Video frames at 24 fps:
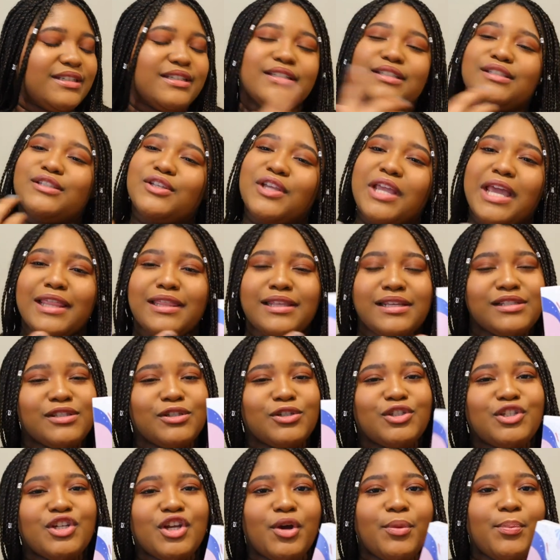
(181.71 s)
so yeah, these
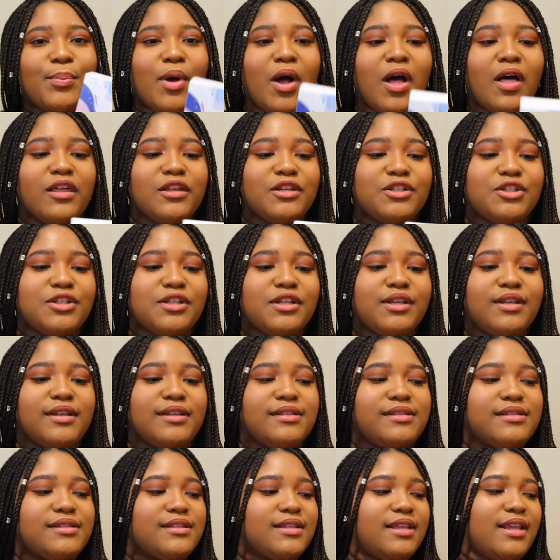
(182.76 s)
are gel
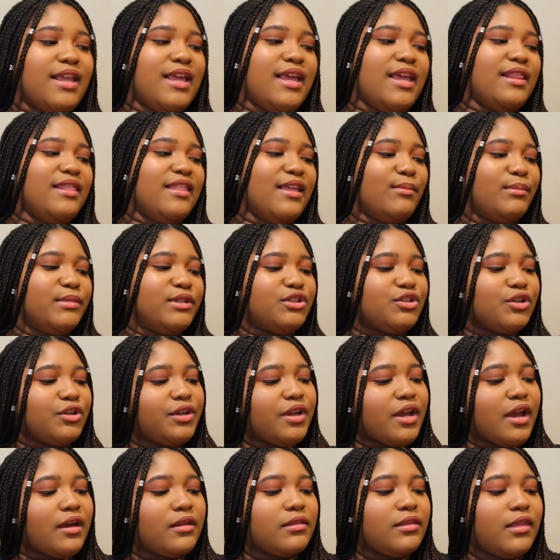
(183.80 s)
polishes. And let me show
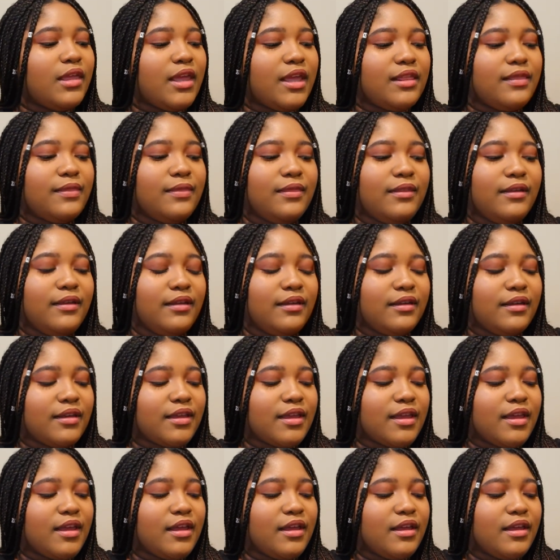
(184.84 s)
you how they look.